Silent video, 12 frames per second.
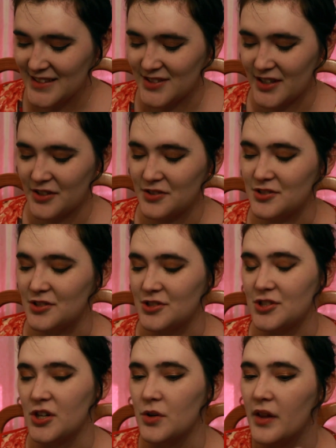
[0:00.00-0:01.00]
So that goes to
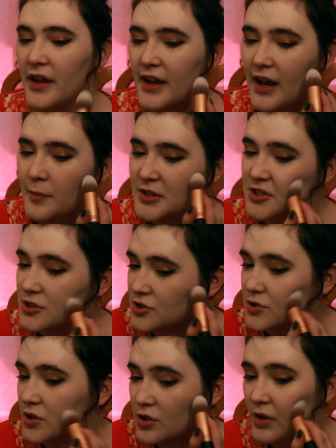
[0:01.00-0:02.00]
show like how much
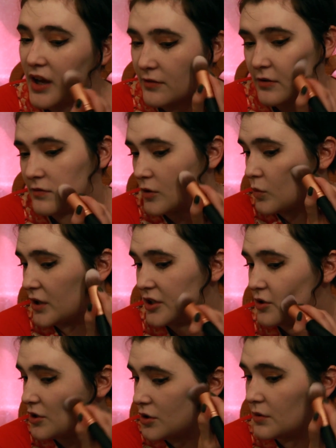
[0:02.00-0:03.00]
control you have over what
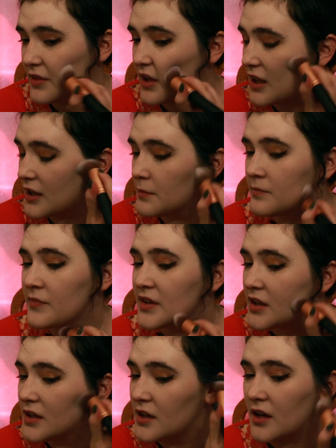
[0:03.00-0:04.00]
you do in the game,
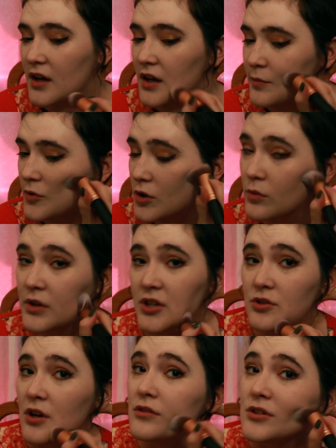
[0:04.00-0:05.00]
or what
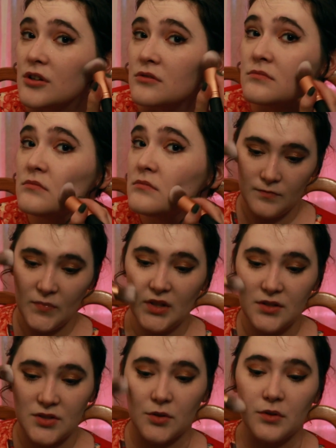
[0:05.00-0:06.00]
you don't do.
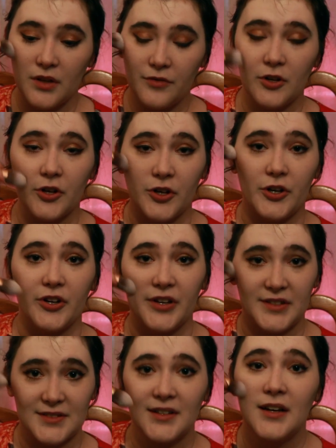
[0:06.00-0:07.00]
So if you're
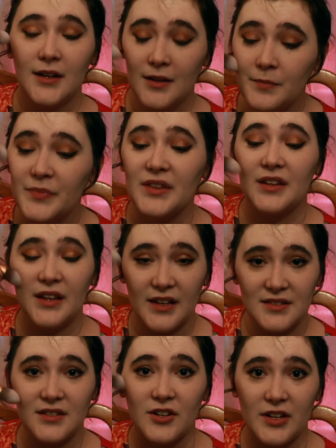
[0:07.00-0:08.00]
curious,
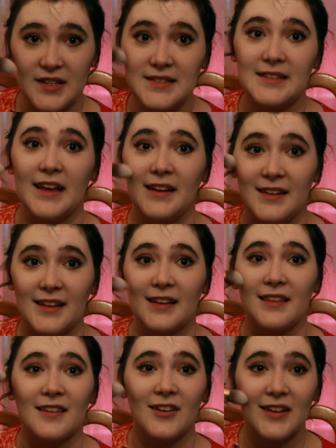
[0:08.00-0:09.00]
yes, there is an
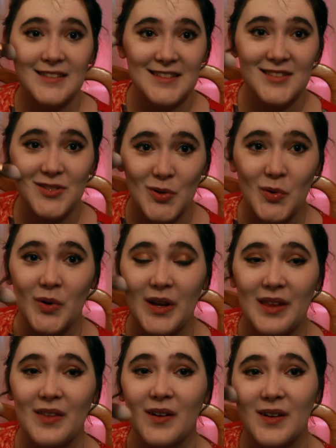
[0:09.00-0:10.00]
ending, there is a
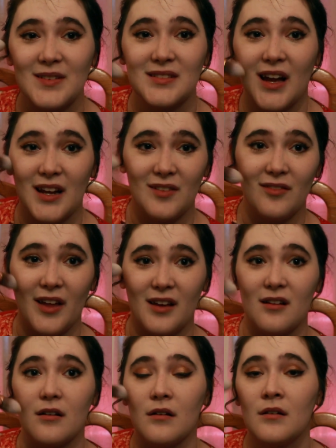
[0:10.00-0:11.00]
story, there is kind of
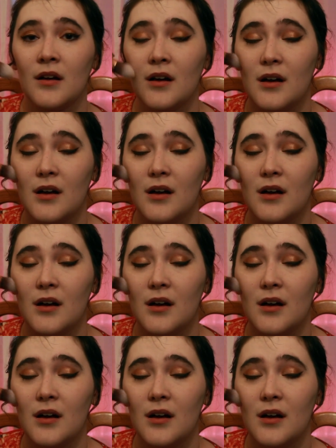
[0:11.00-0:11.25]
like a